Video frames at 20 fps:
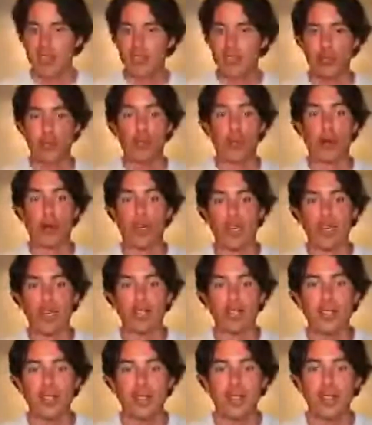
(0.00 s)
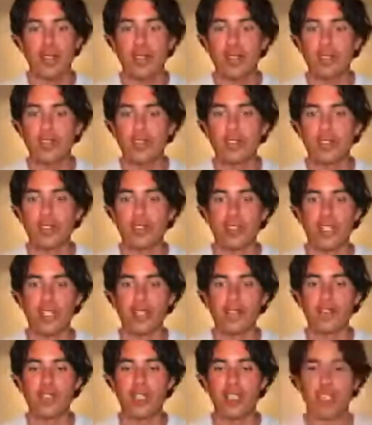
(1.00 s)
Good morning, good
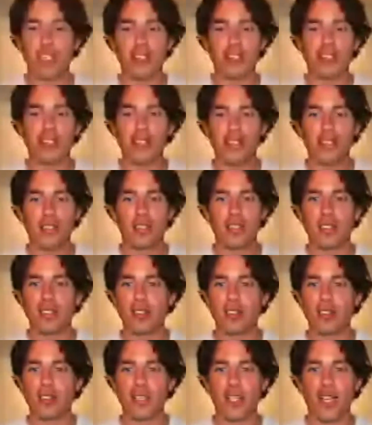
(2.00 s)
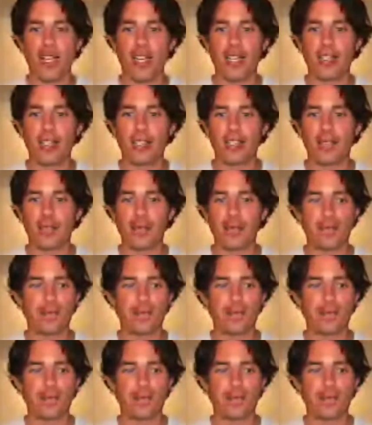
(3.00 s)
evening, good night,